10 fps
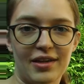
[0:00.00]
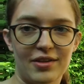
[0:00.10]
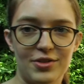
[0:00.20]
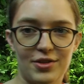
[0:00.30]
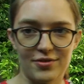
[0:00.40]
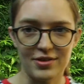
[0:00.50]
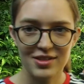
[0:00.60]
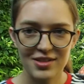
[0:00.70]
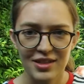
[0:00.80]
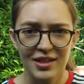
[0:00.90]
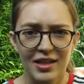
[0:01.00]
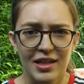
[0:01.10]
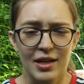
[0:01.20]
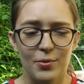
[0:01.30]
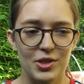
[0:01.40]
surface,
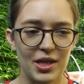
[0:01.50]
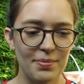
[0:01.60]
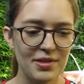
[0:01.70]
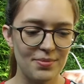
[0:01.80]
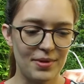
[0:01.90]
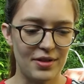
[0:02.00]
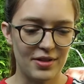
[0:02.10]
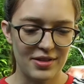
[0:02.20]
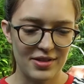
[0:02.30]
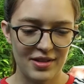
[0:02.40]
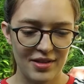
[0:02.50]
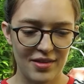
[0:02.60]
which happens because